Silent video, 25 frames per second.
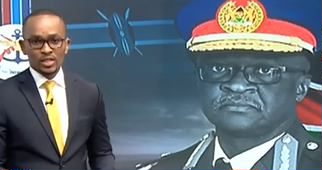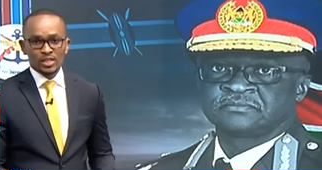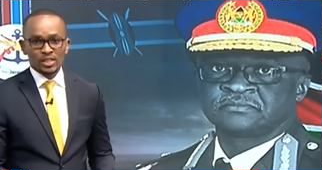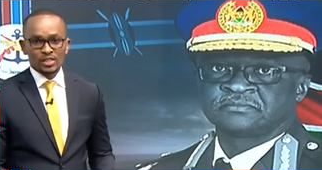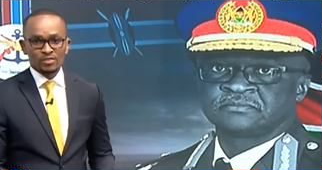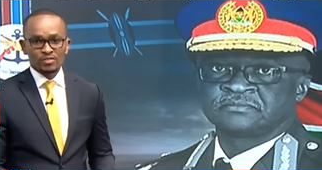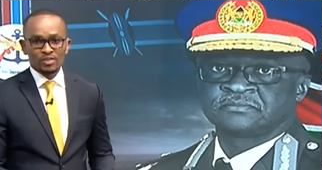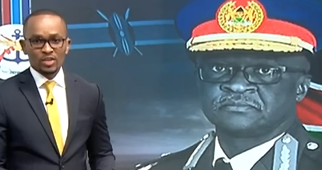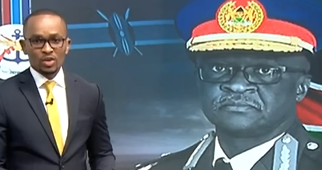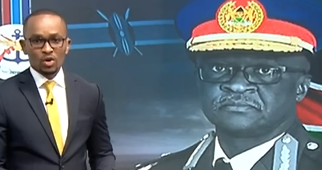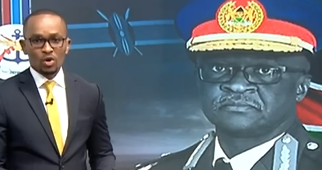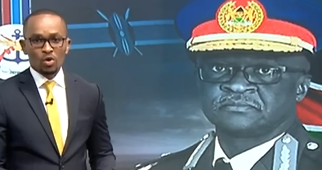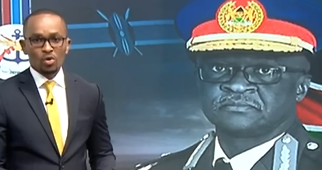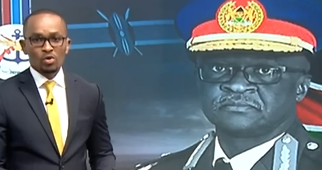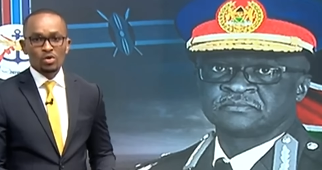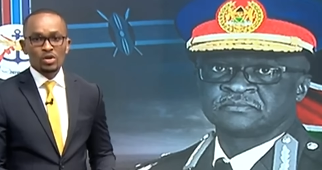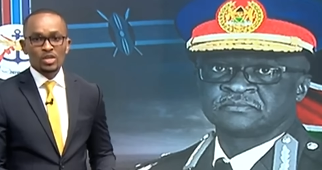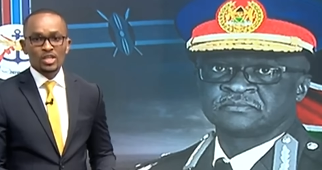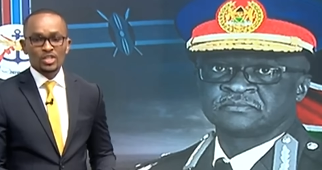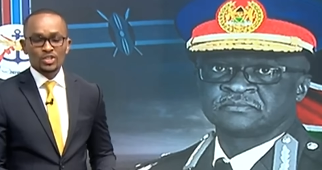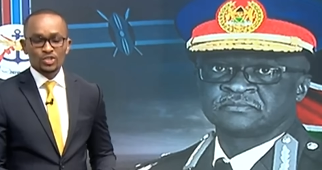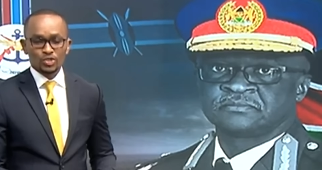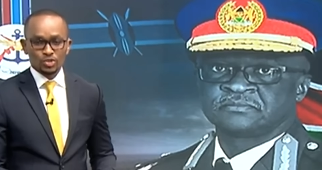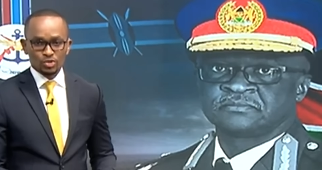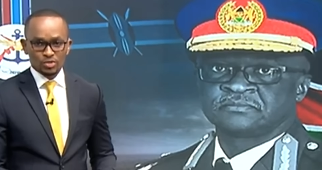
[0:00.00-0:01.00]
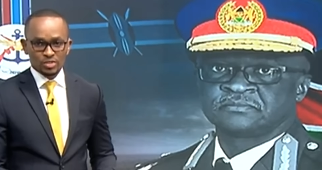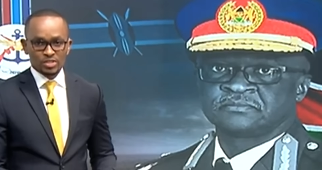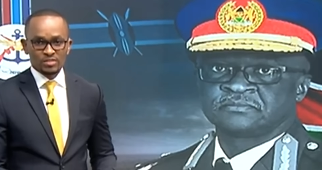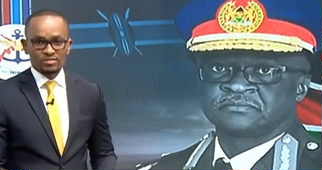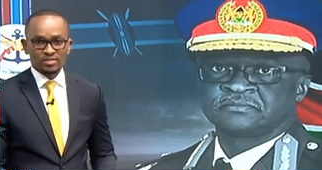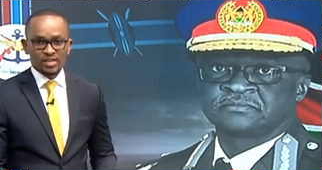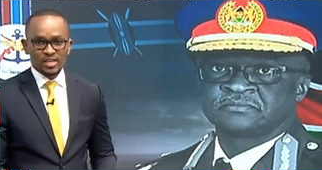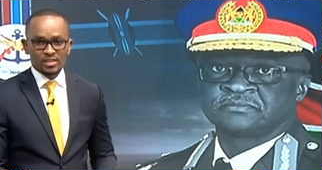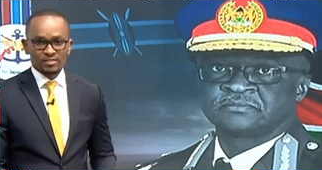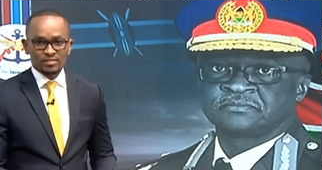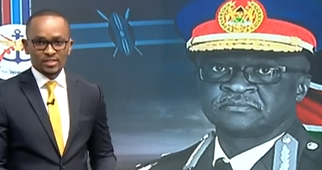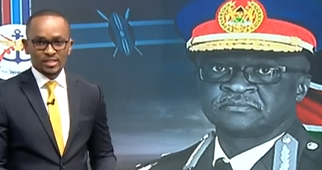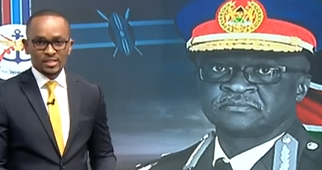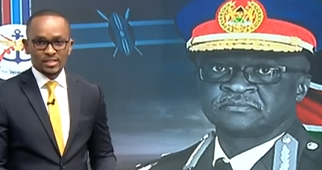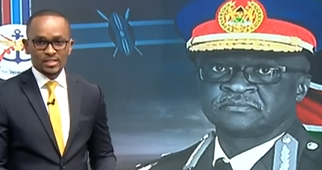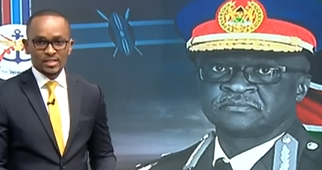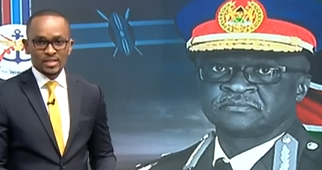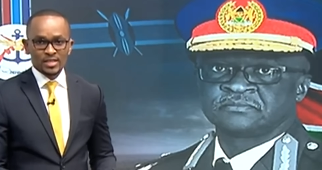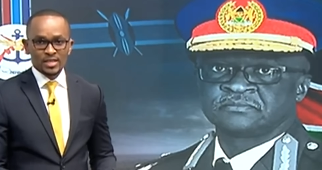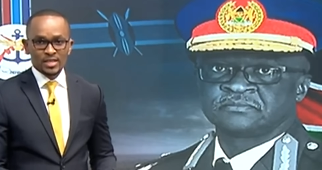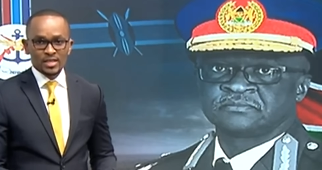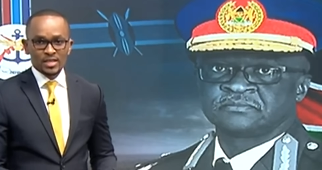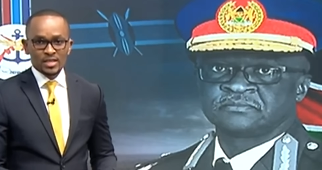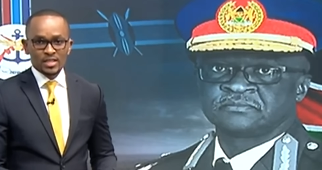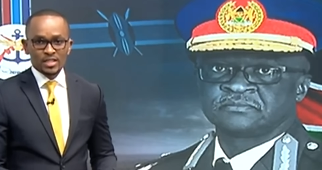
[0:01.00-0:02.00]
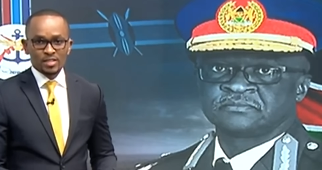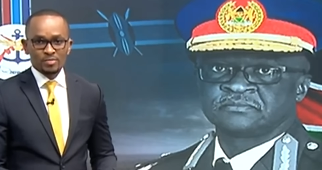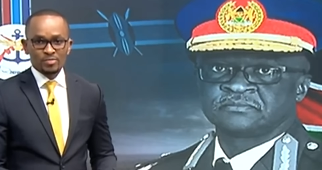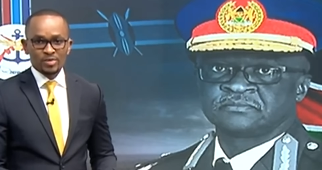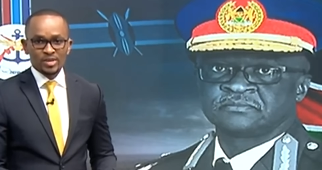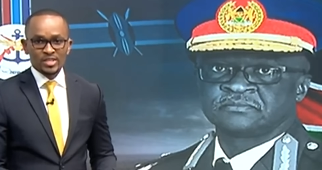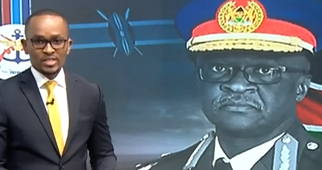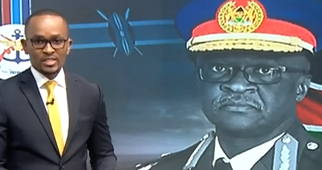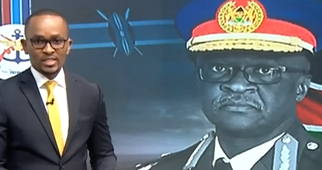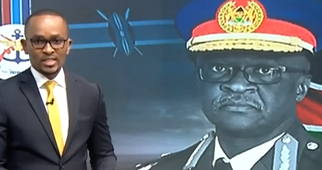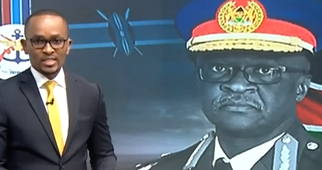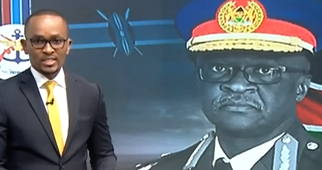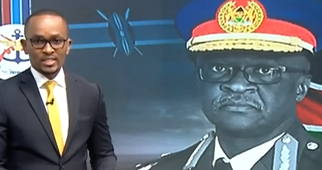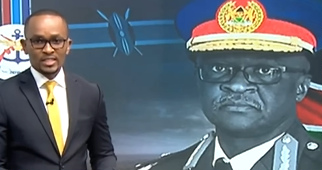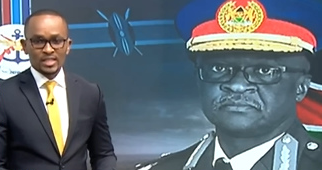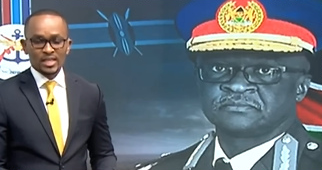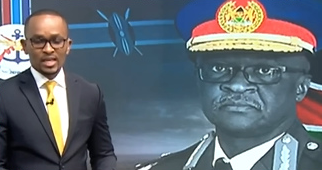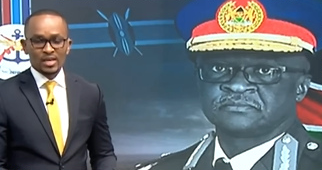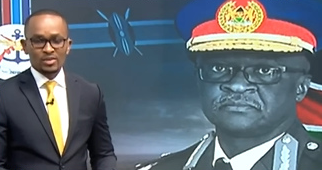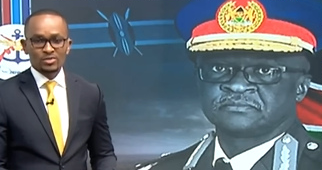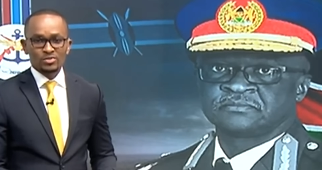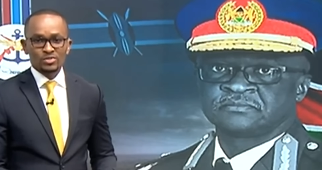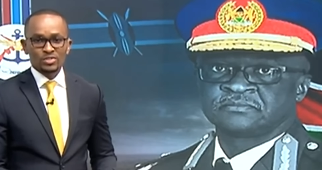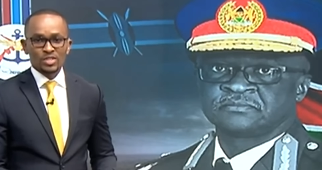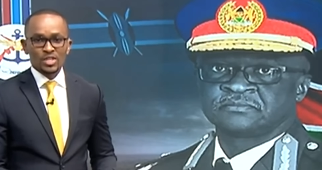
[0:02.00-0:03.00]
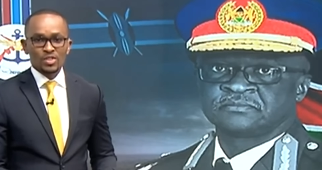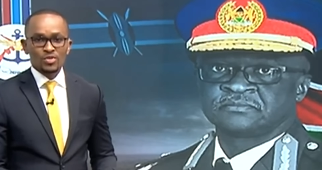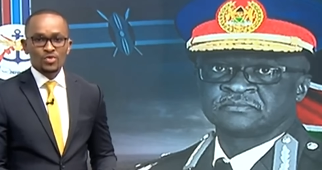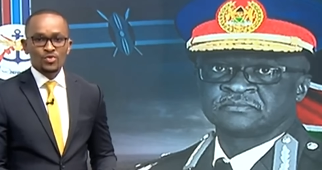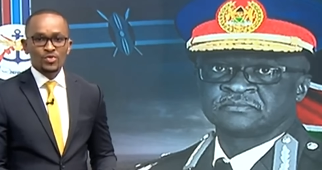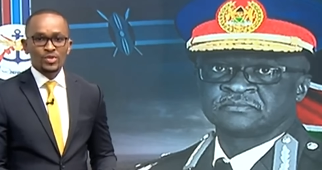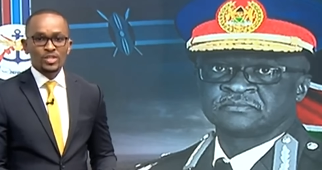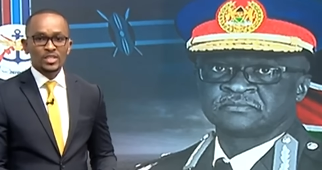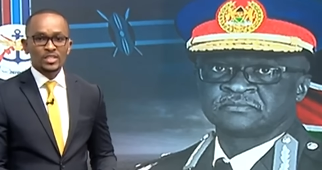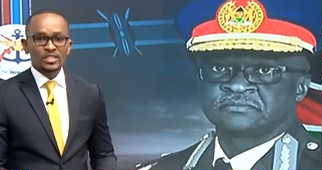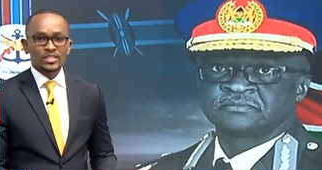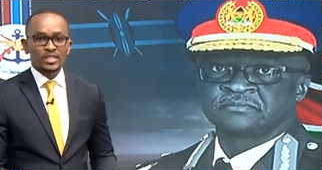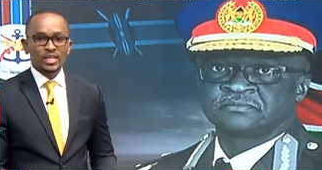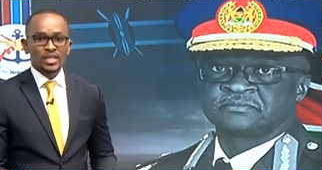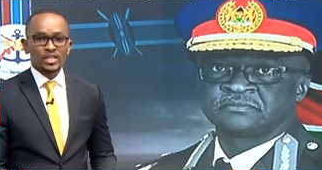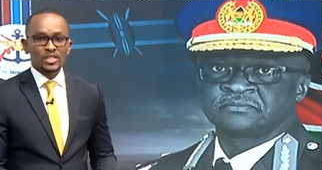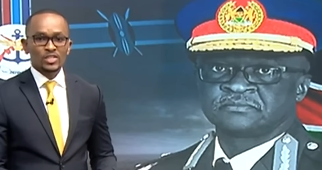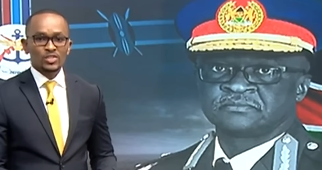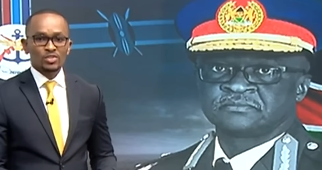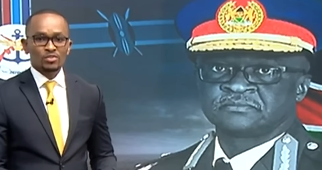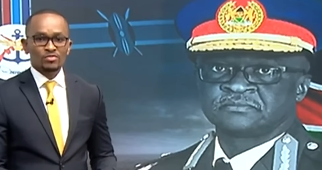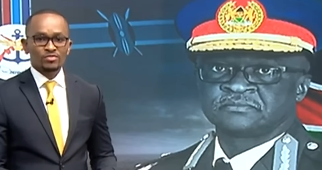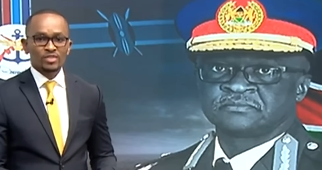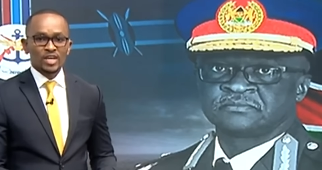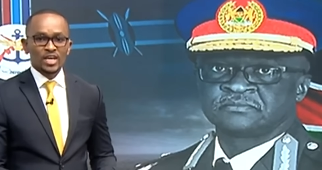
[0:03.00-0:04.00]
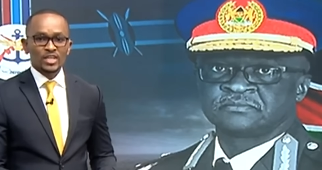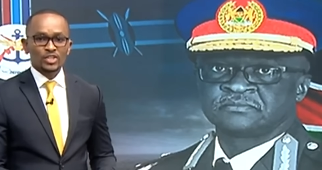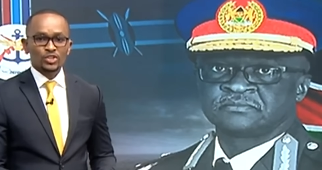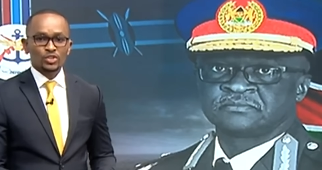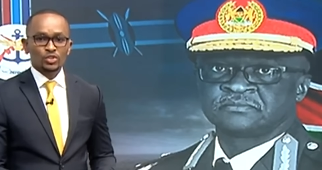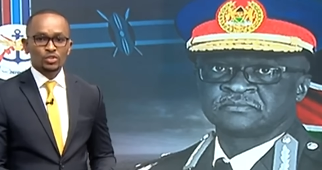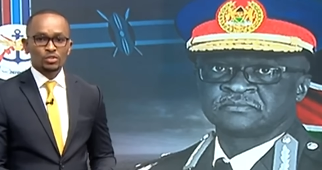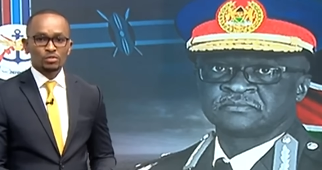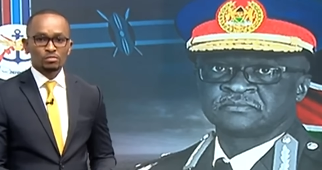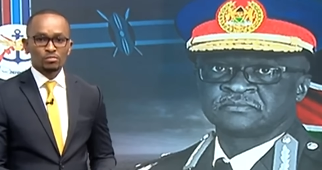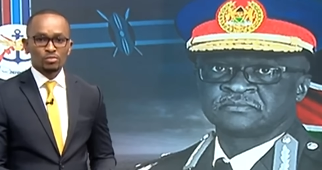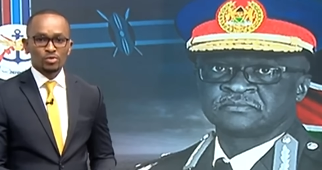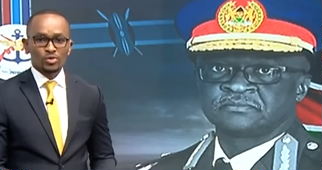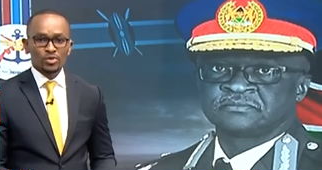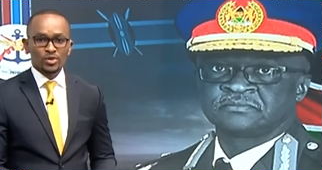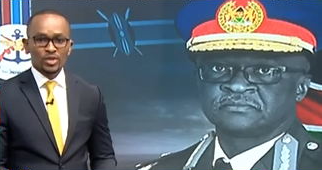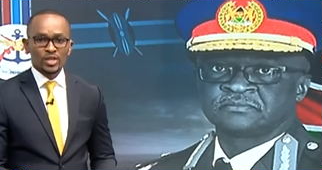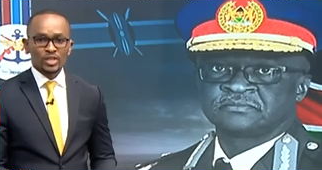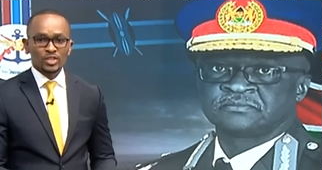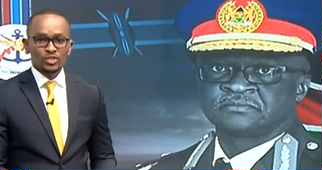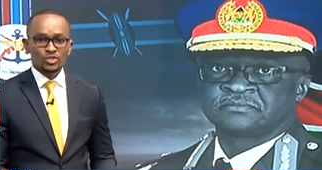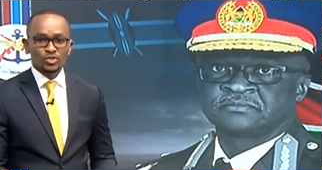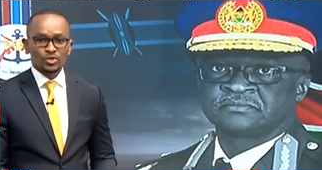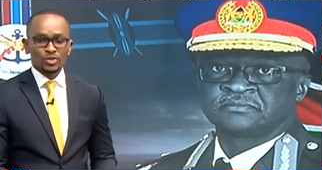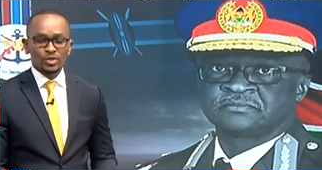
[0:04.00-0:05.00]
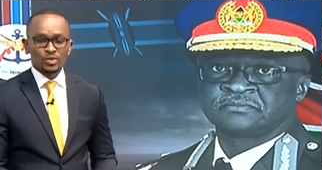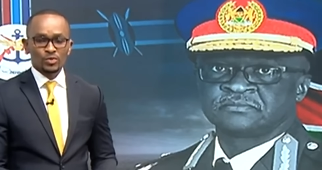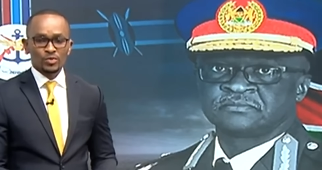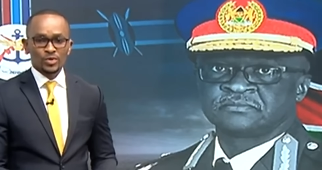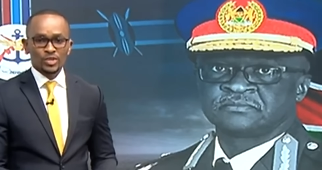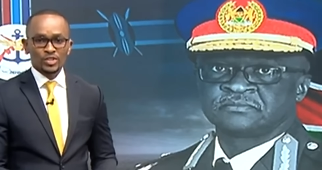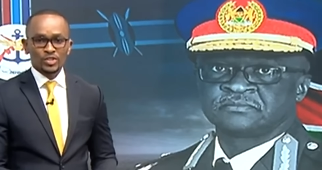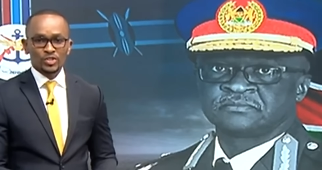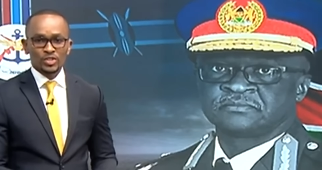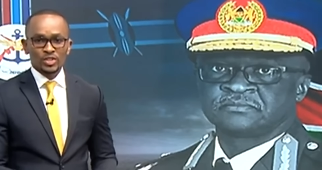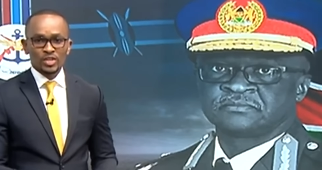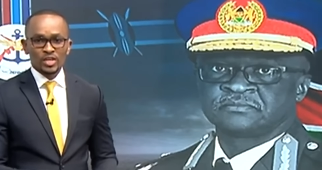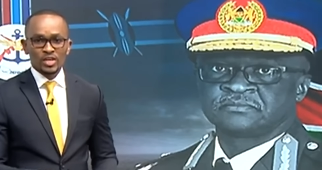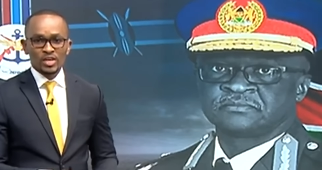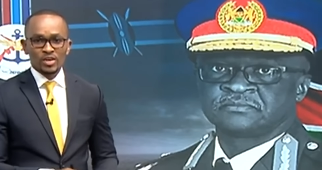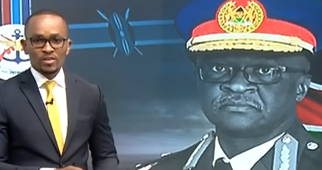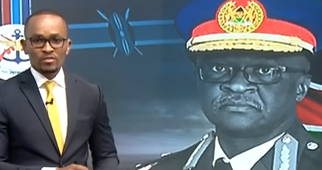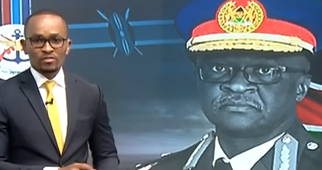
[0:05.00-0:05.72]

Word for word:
Speaker 1: leaving only two survivors. The president announced three days of national mourning during which